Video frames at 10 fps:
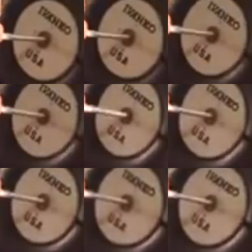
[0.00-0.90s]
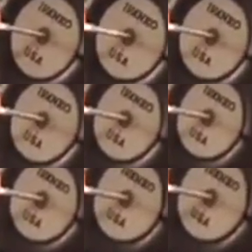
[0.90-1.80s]

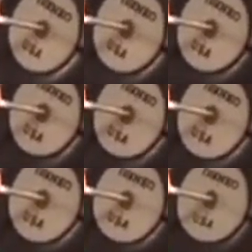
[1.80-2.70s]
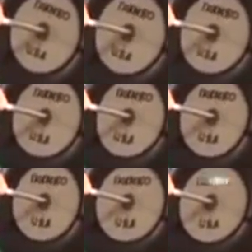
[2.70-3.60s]

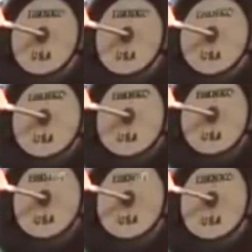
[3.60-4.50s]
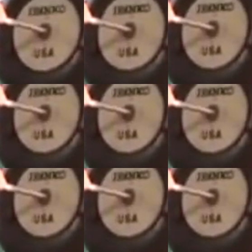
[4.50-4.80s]
[no speech]